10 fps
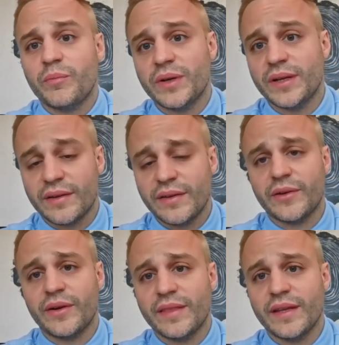But
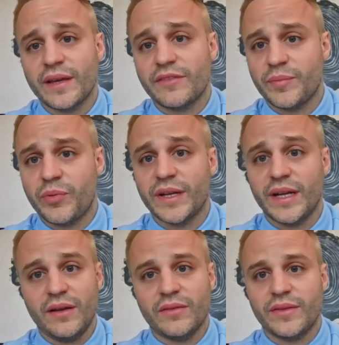I think, as we
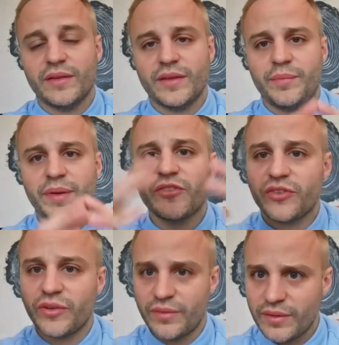pointed out, the
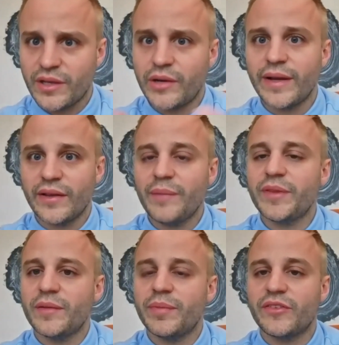picture, the
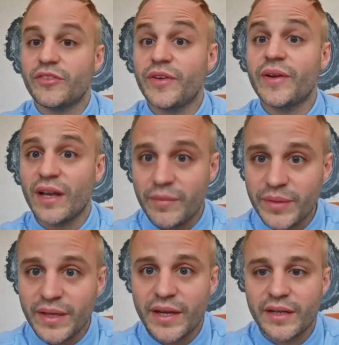coagulopathy picture, is very
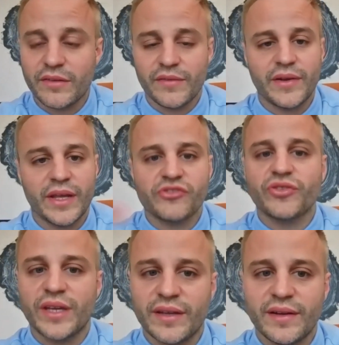complicated. It's very
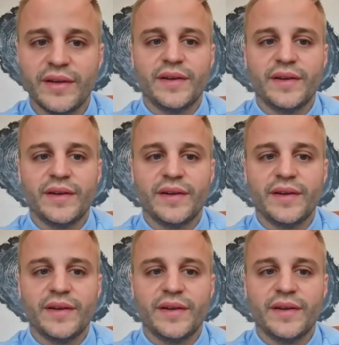intricate.